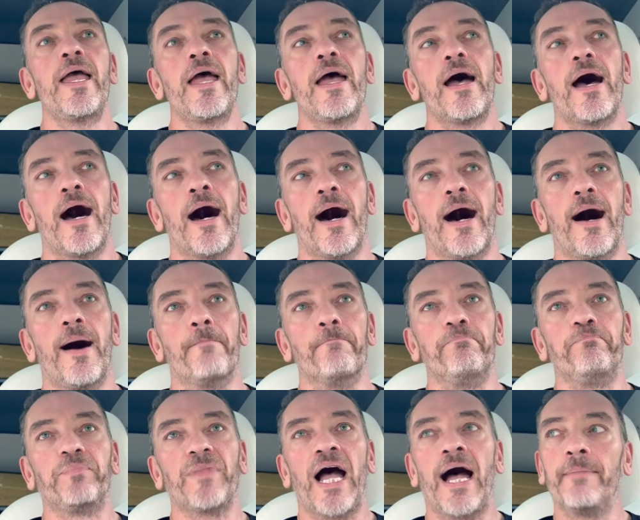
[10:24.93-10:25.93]

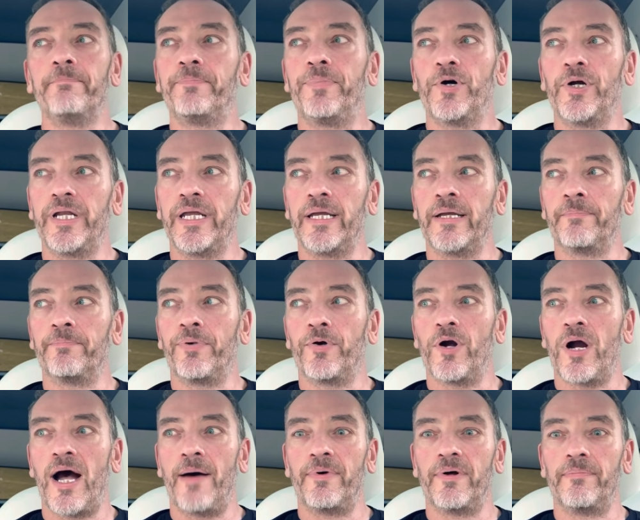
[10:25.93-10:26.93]
I'm putting
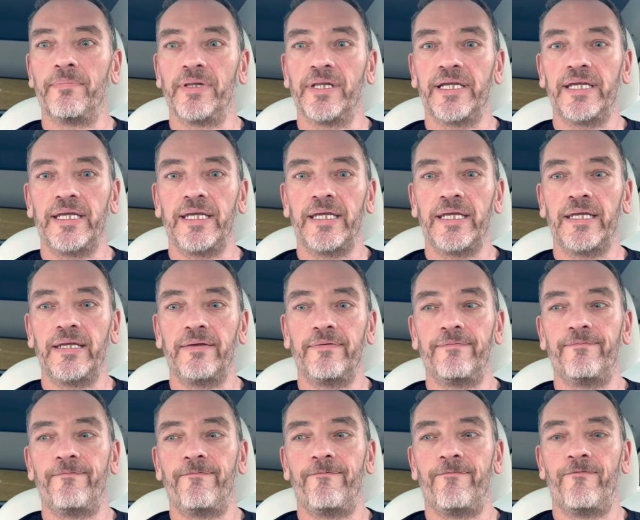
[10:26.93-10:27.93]
probably
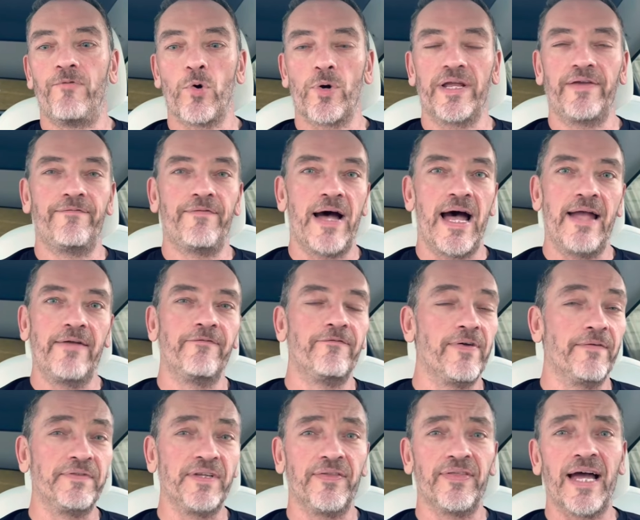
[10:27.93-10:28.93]
45,
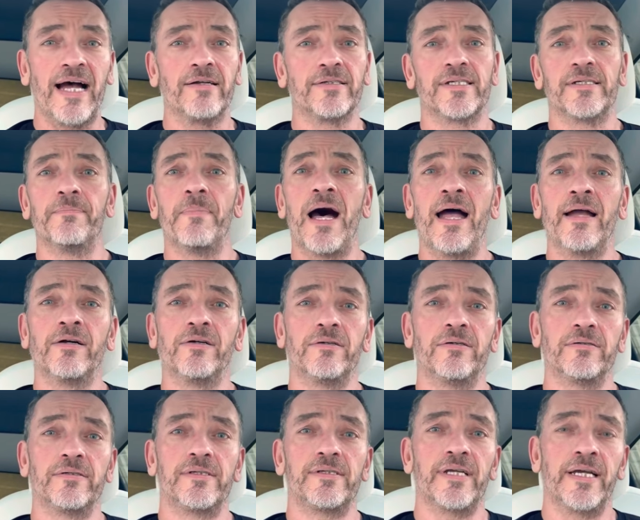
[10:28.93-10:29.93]
50,000
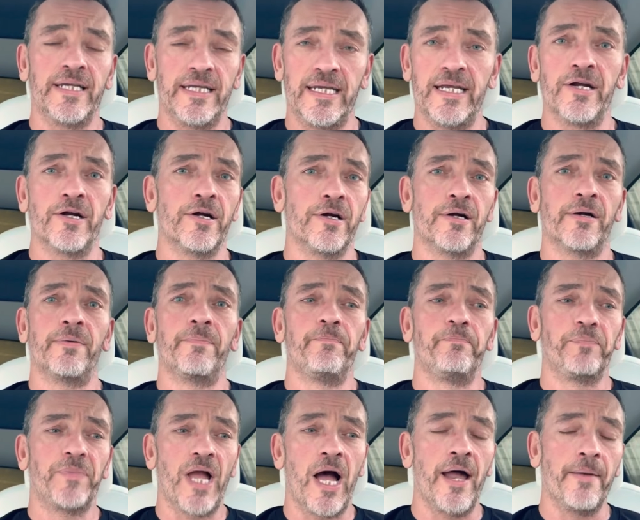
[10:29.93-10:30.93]
miles a year
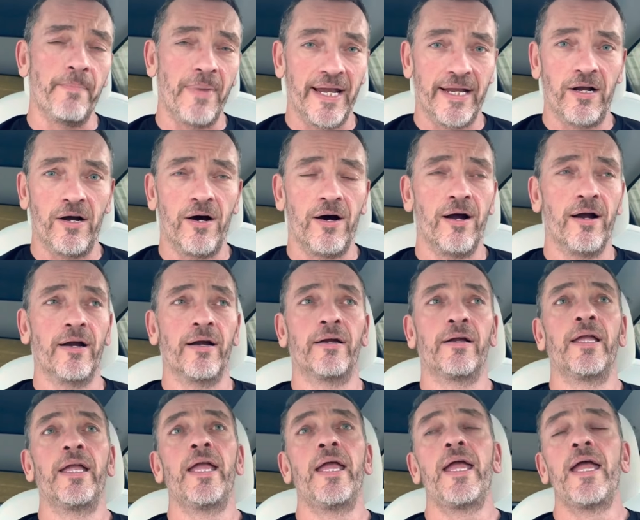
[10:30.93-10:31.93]
on my car.
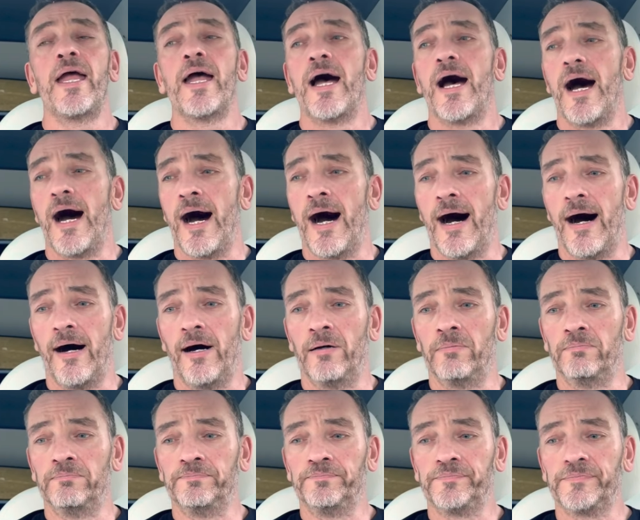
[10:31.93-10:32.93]

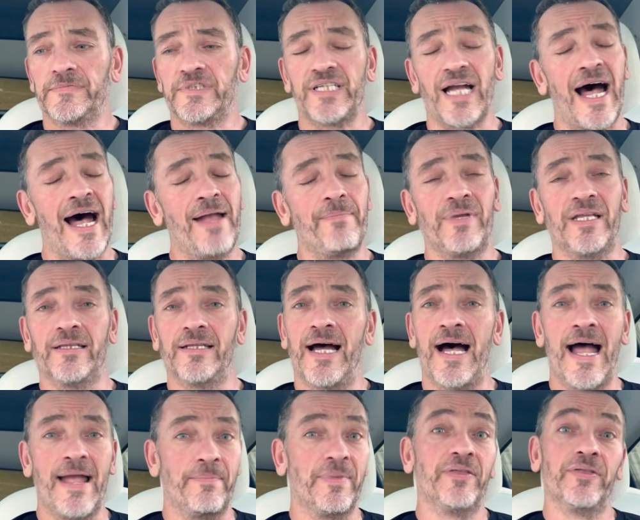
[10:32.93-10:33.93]
So I'm
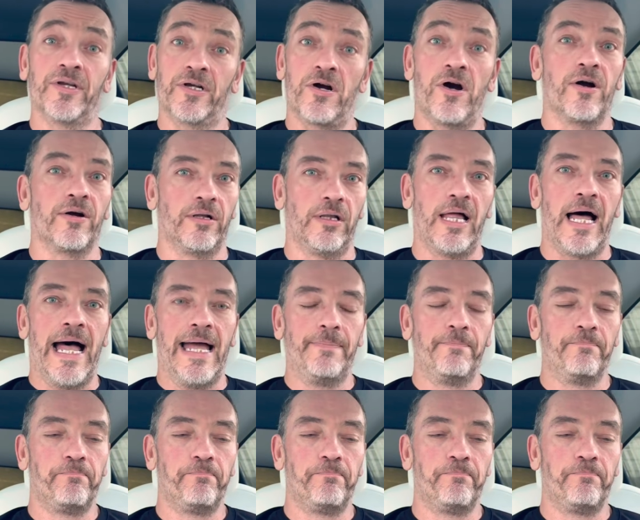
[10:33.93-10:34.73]
in the car a lot.